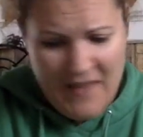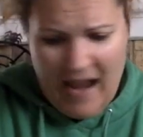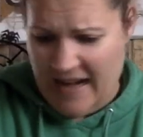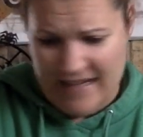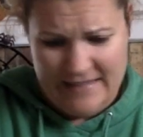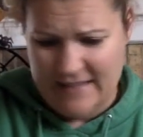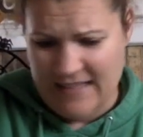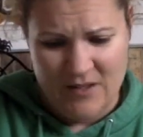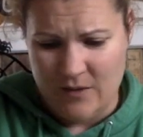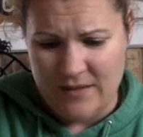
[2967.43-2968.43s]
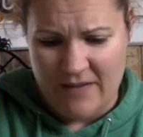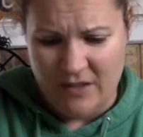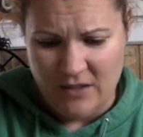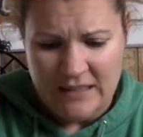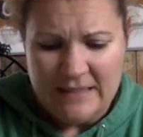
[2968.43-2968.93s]
I didn't see no
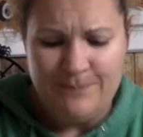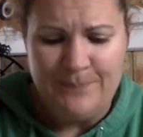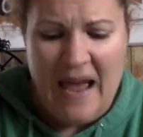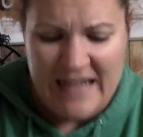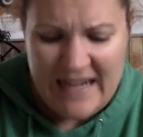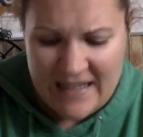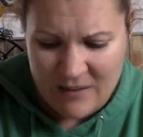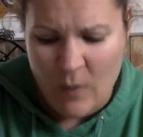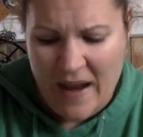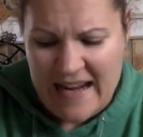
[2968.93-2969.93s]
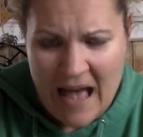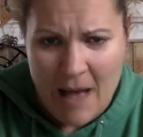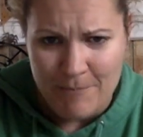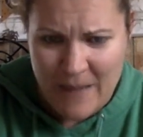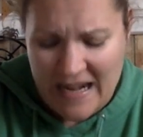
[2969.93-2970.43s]
devil. Betty, wake
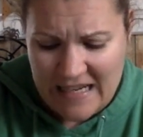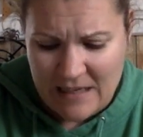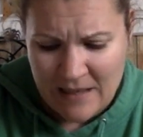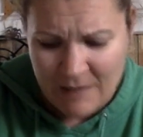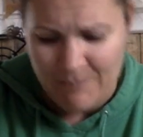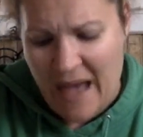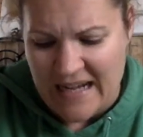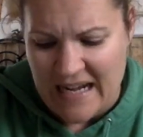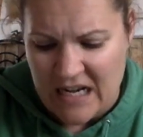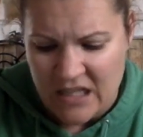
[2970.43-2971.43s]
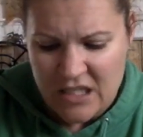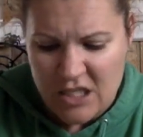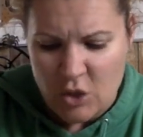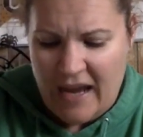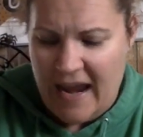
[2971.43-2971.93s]
up, Betty, Betty!
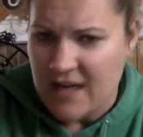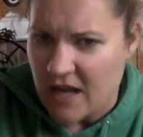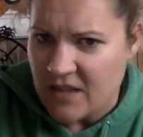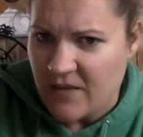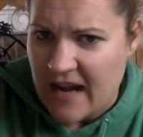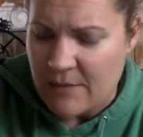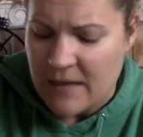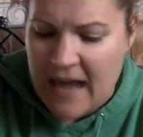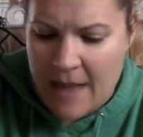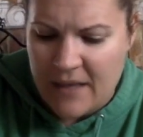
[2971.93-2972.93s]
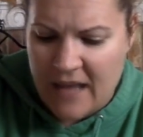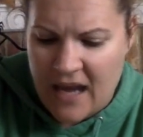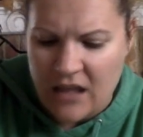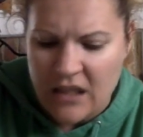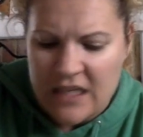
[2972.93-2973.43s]
You cannot evade me,
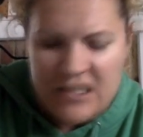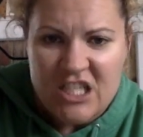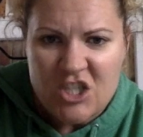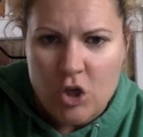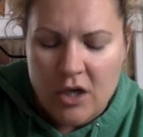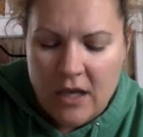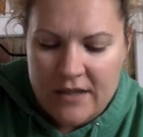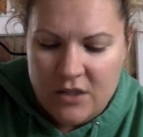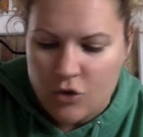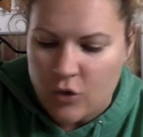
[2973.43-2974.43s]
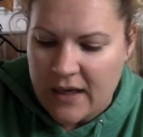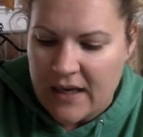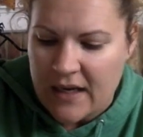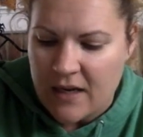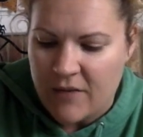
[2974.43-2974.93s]
Abigail. Did your cousin drink
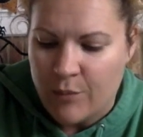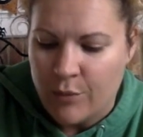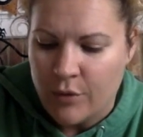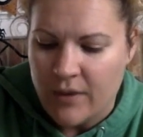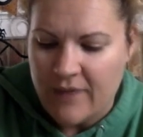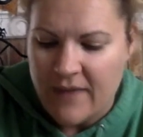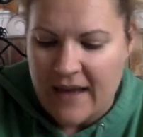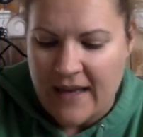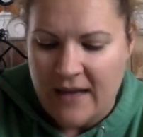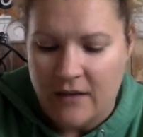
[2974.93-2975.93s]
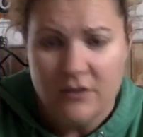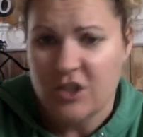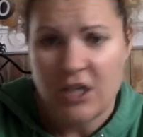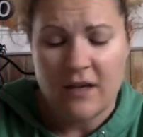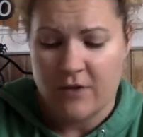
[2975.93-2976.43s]
any of the brew in that kettle?
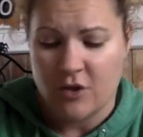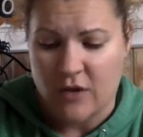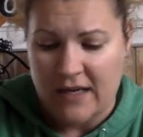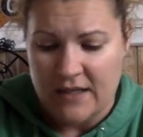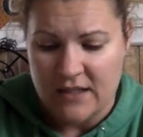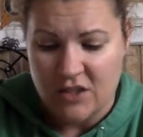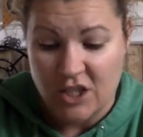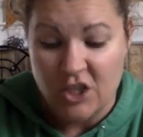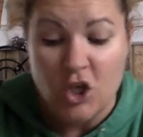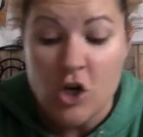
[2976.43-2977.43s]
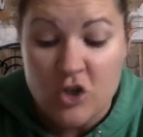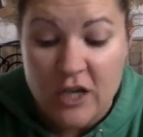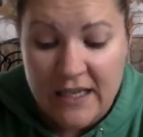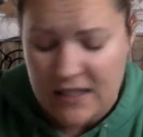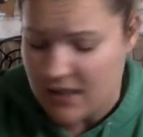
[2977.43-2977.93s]
She never drank it. Did you
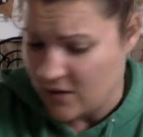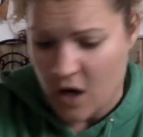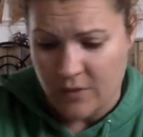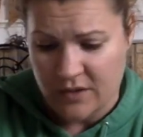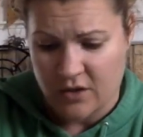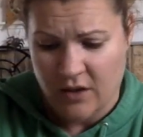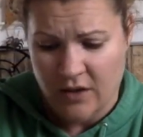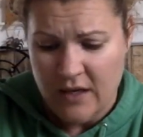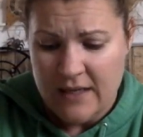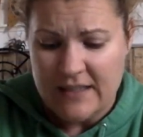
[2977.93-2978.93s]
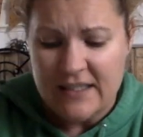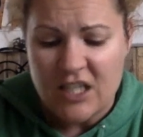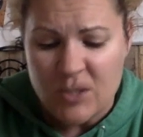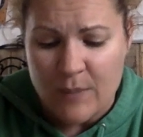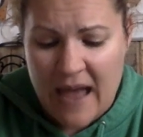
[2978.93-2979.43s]
drink it? No, sir. Did
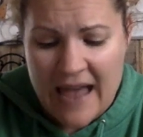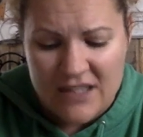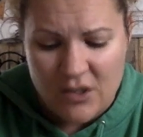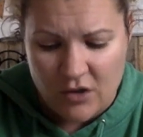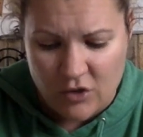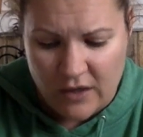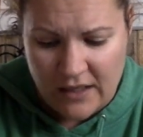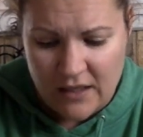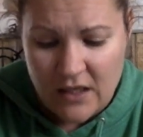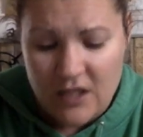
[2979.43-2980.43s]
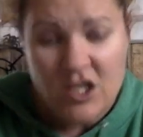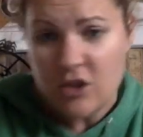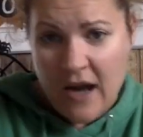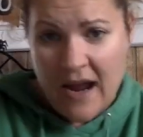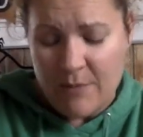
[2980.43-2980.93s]
Tituba ask you to drink it? She
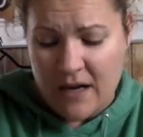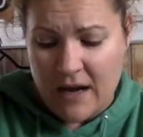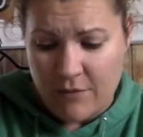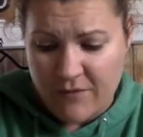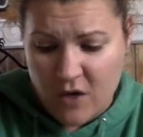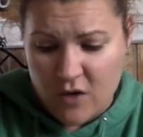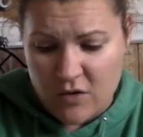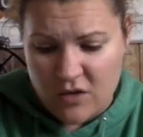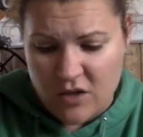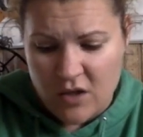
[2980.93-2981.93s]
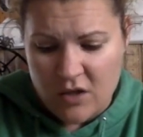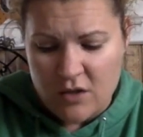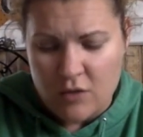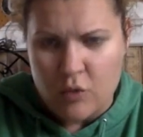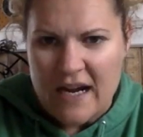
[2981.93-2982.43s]
tried, but I refused.
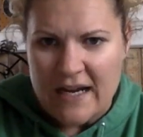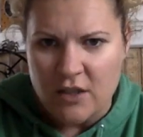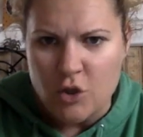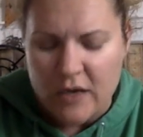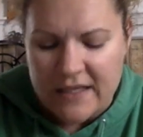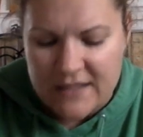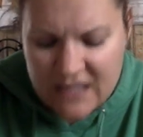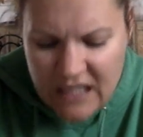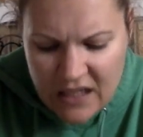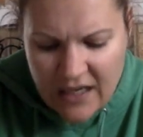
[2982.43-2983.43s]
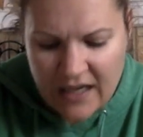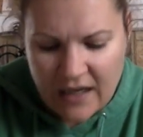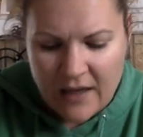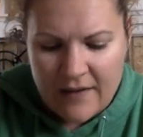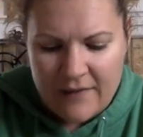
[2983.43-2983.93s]
Why are you
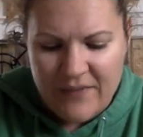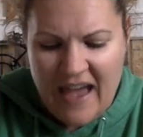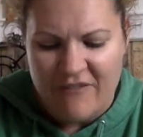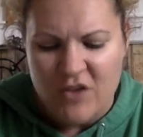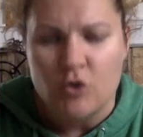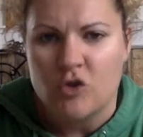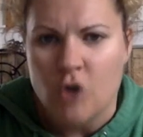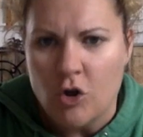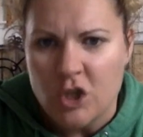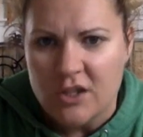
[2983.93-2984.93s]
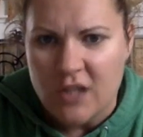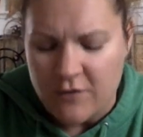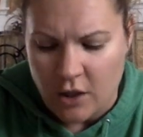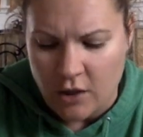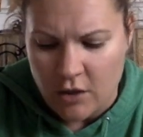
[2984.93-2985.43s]
concealing? Have you sold yourself
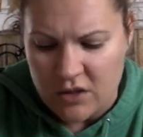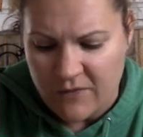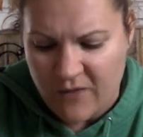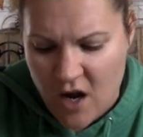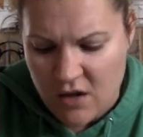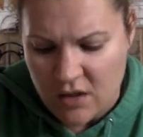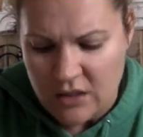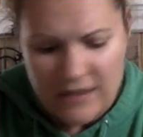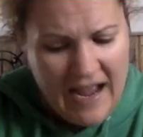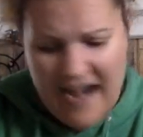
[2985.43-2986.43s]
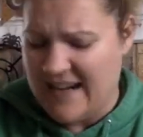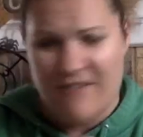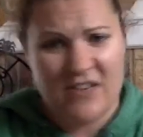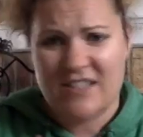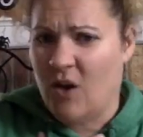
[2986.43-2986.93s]
to Lucifer? I
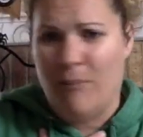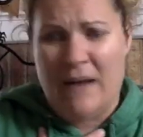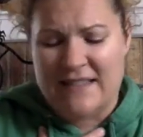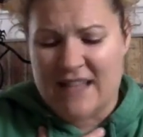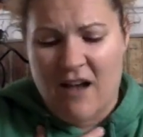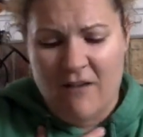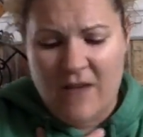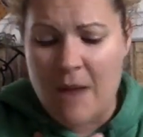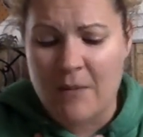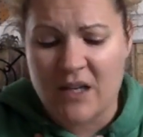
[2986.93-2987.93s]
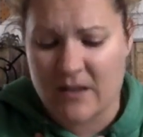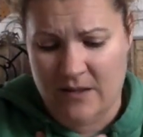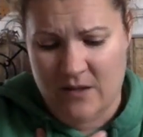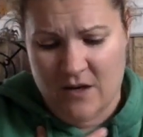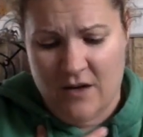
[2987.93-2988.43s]
never sold myself. I'm a
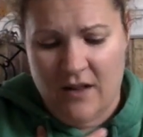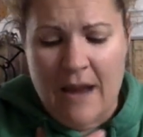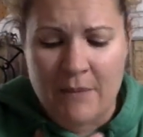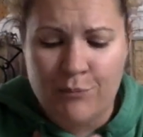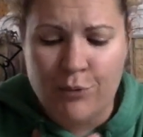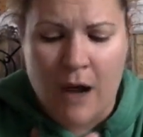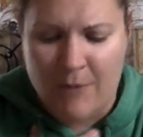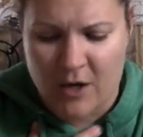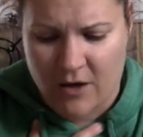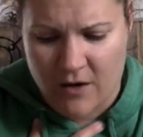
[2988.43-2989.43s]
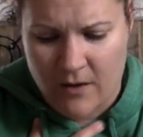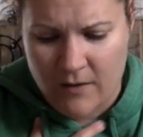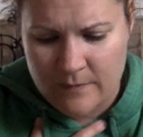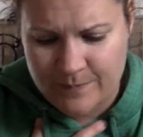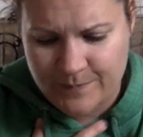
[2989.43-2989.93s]
good girl. I'm a proper
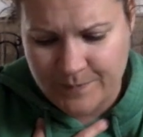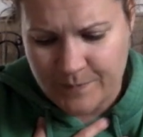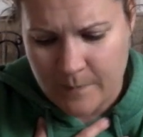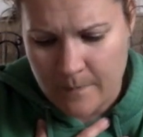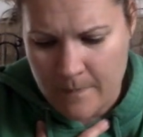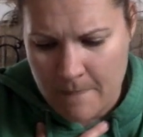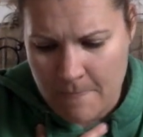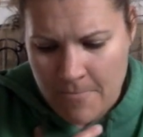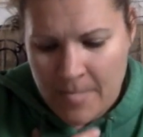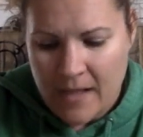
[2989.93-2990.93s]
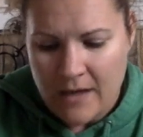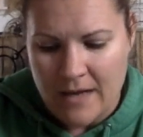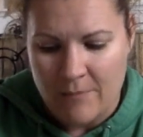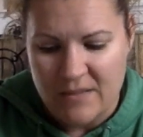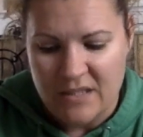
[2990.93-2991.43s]
girl.
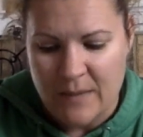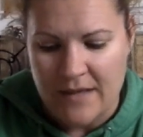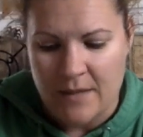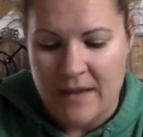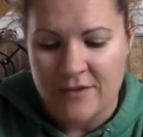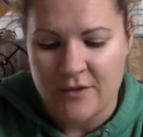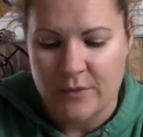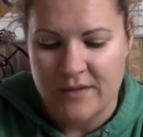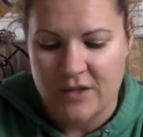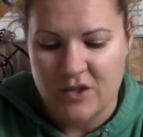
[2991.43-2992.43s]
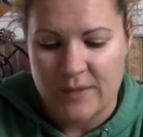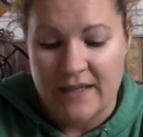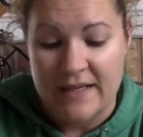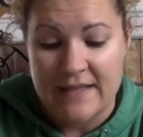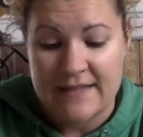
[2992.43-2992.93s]
Now Mrs. Putnam enters with Tituba,
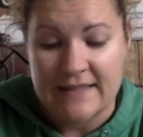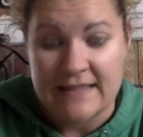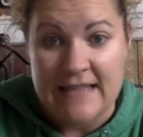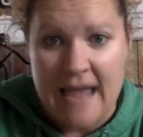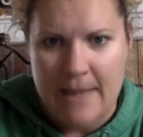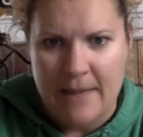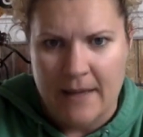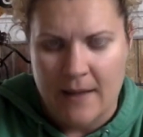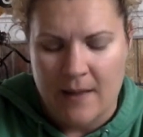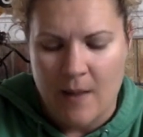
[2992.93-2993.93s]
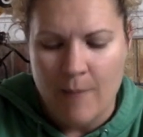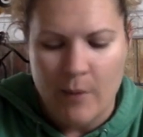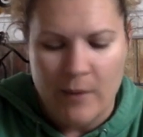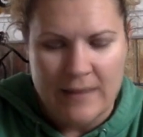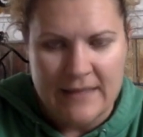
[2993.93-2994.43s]
and instantly Abigail
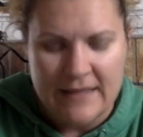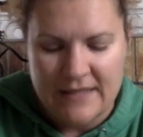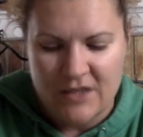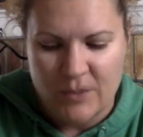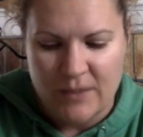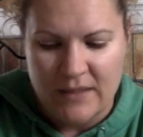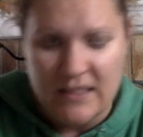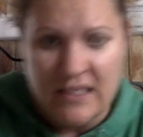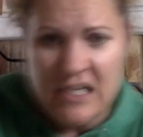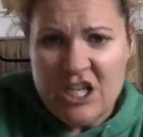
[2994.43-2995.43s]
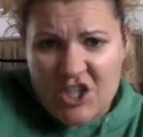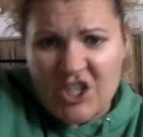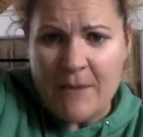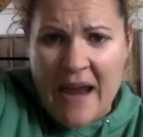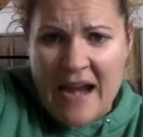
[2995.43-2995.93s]
points at Tituba.
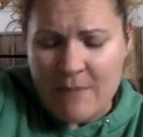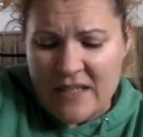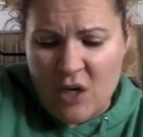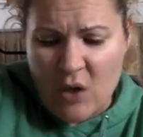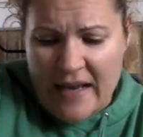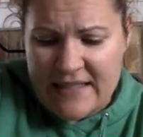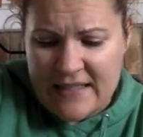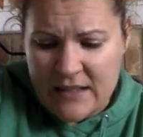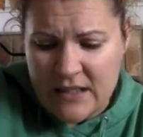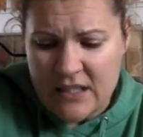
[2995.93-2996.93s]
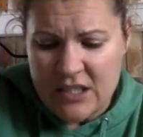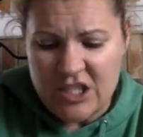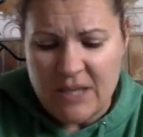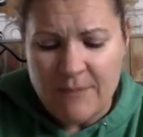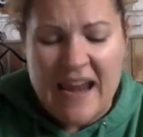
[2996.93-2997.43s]
She made me do it.
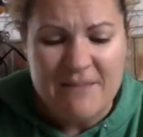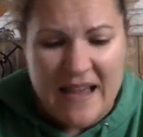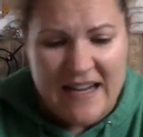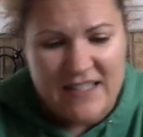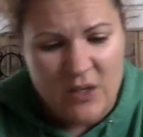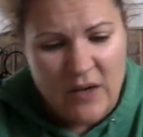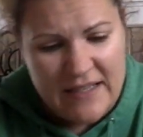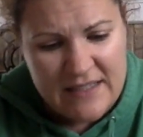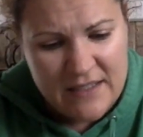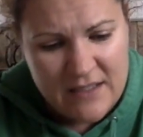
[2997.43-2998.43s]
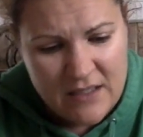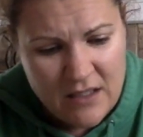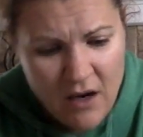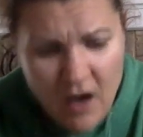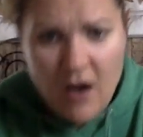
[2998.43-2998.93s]
She made Betty do it.
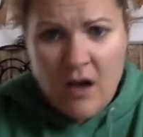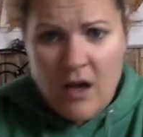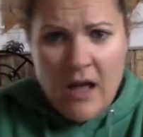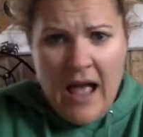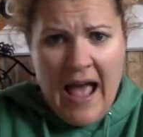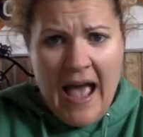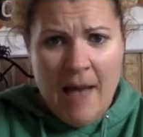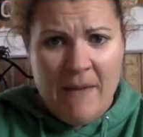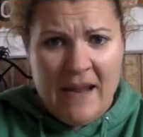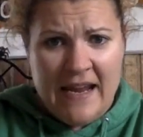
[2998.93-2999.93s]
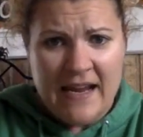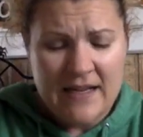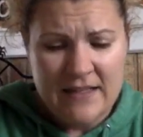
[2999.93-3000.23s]
Abby,